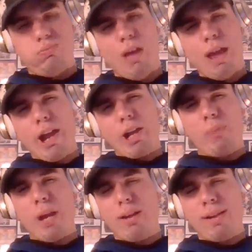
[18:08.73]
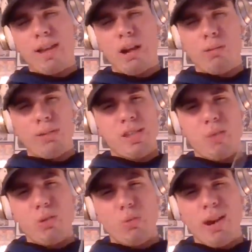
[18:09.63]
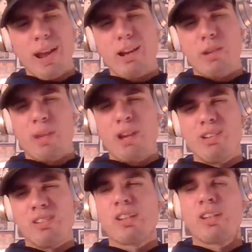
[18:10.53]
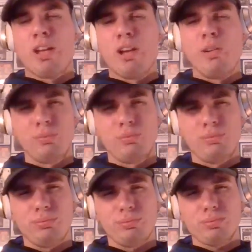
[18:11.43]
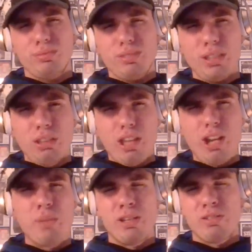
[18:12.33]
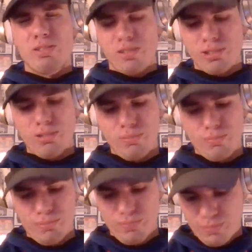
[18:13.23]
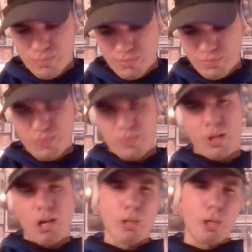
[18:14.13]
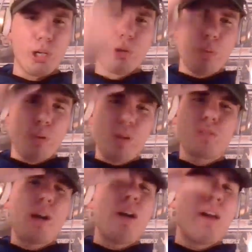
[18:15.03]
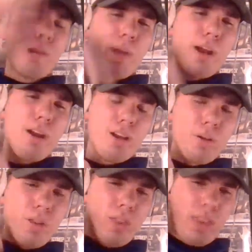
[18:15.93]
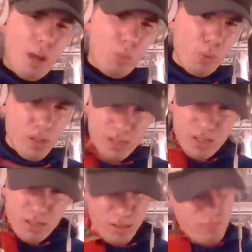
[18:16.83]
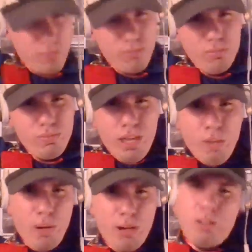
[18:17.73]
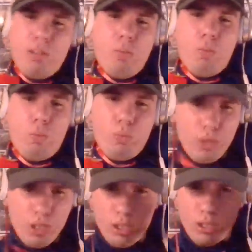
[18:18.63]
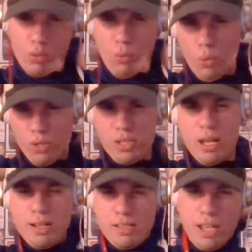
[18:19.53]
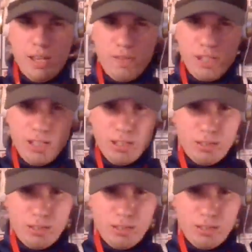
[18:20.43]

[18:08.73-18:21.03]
Eric Berry got released. I wonder where Eric Berry's going to go. That would be interesting. Are there any reports about Eric Berry going to the Cowboys since they apparently want to sign a safety?